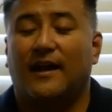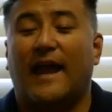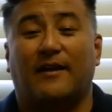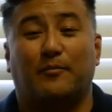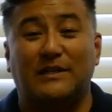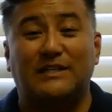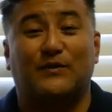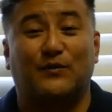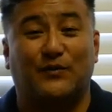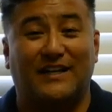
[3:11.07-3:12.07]
hey, please
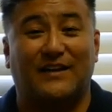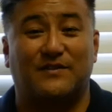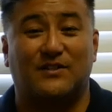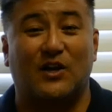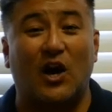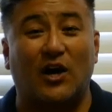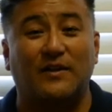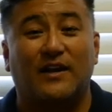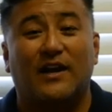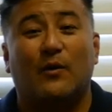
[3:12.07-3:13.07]
feel free to give us a
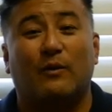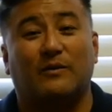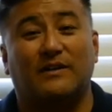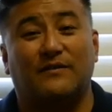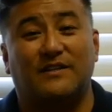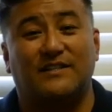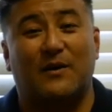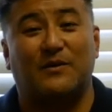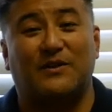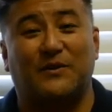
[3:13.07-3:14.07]
call. We would love to
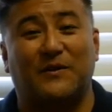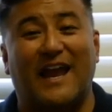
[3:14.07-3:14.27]
chat with you